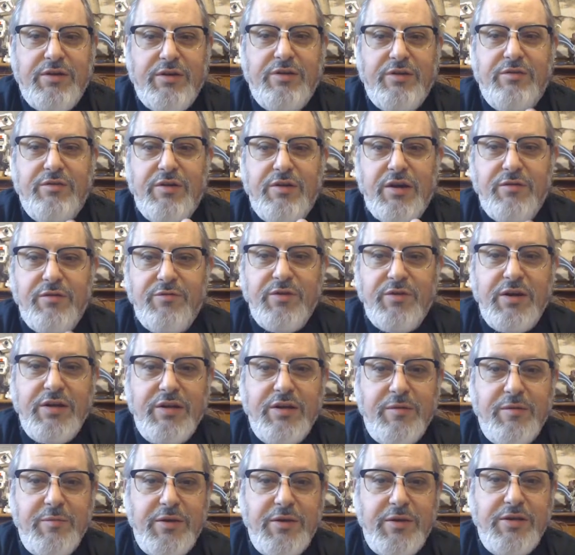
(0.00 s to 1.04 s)
I forgot
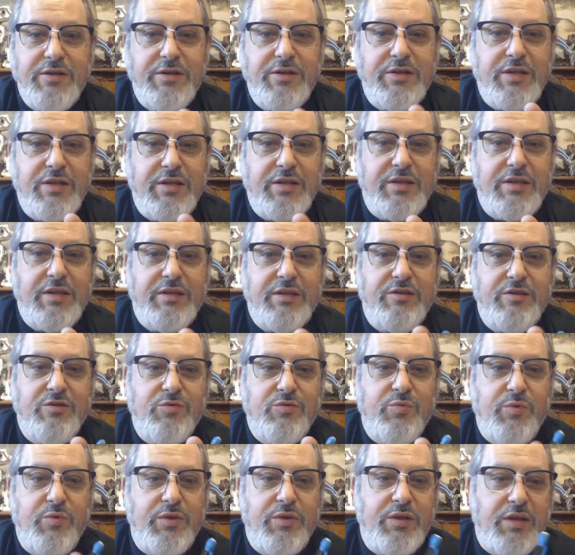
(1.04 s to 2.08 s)
to mention that it's
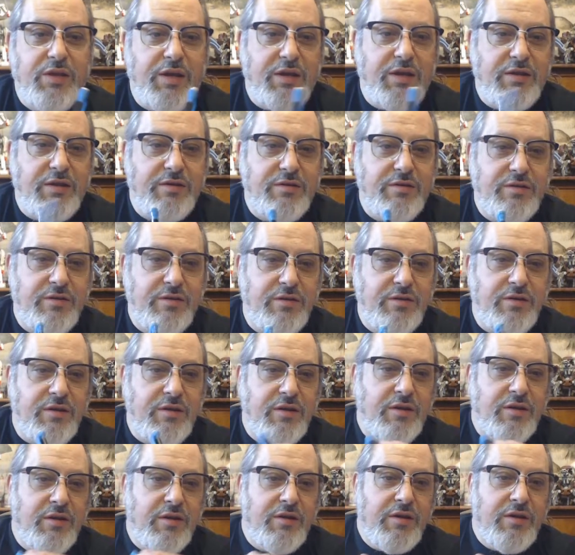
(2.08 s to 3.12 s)
twin linked.
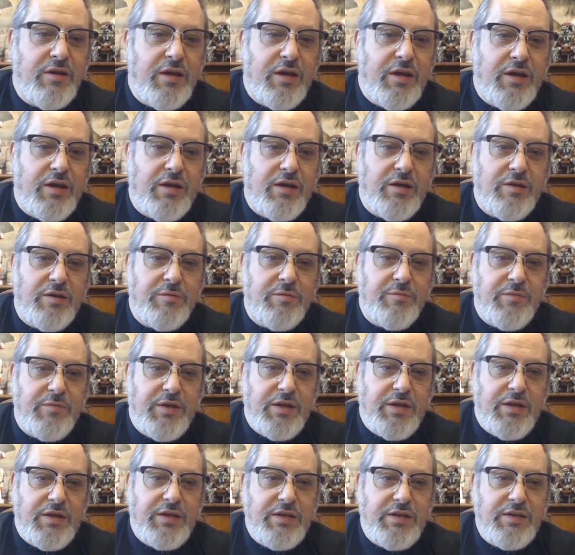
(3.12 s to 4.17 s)
And
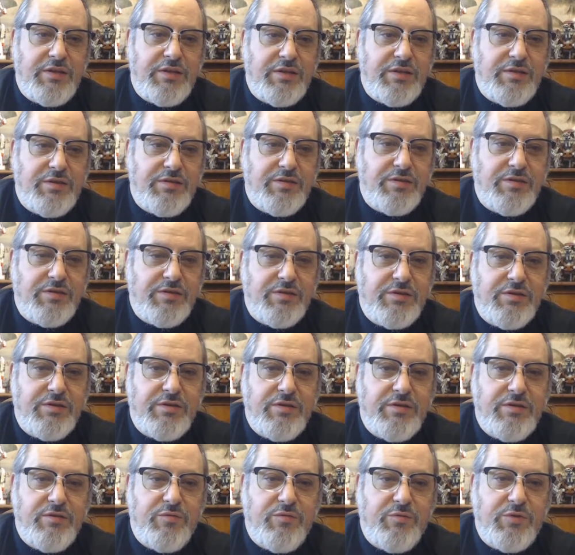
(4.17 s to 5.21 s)
in this,
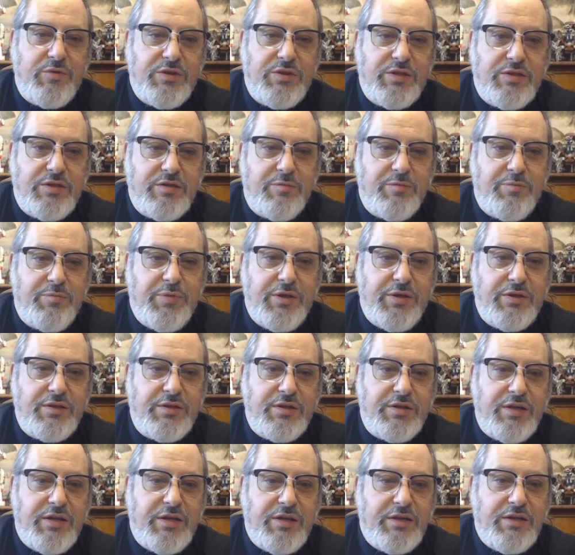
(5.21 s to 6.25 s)
with its
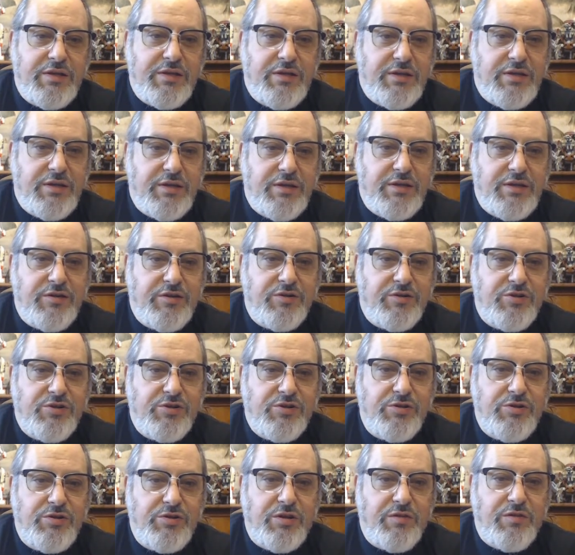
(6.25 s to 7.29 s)
ability, in your
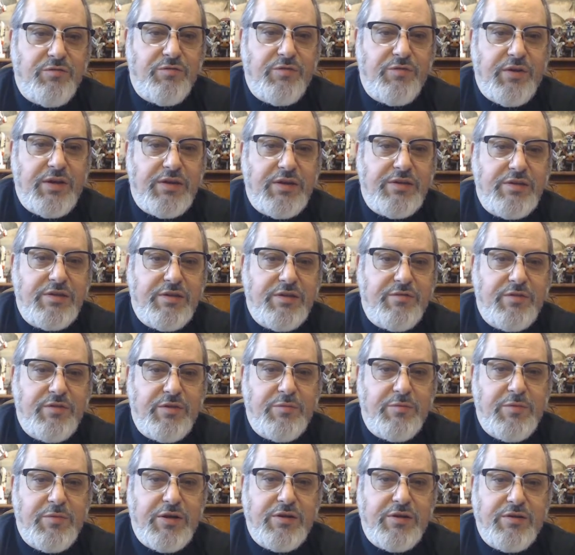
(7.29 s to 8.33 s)
shooting phase after the
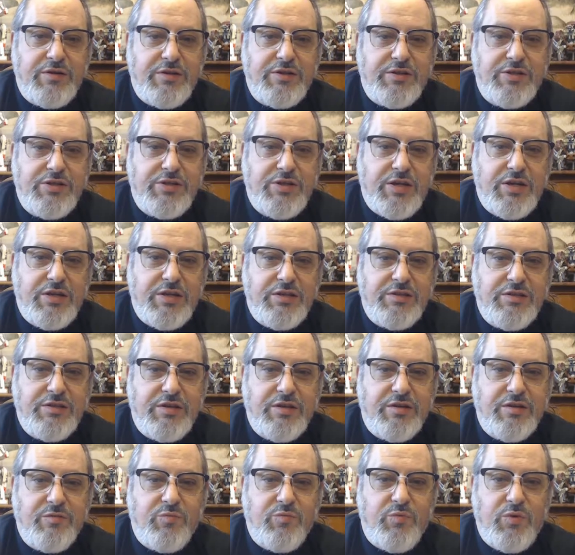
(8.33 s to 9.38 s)
model has shot,
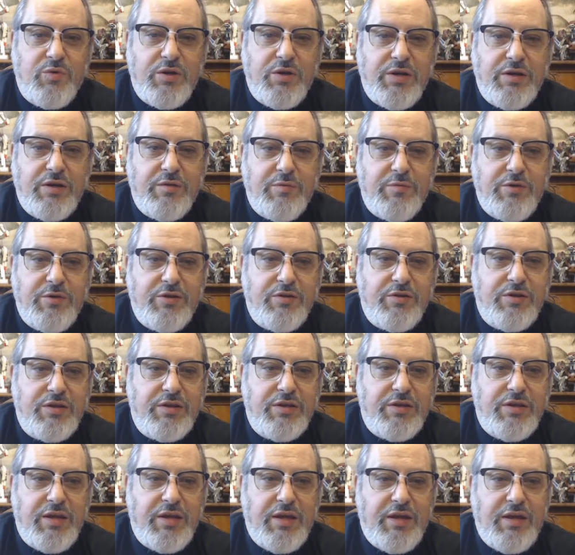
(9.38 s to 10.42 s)
select one enemy
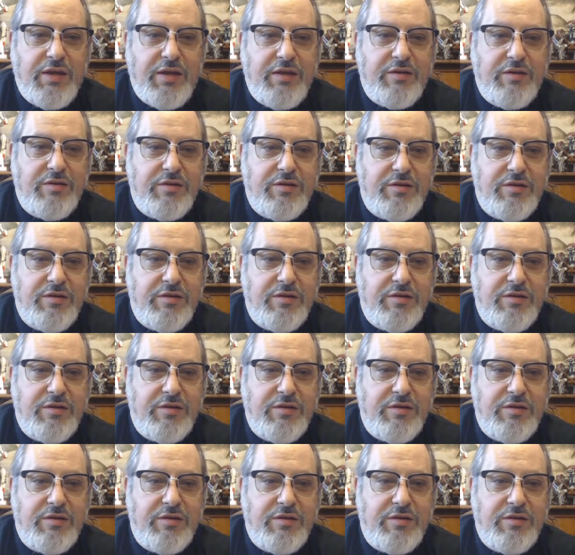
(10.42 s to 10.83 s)
unit hit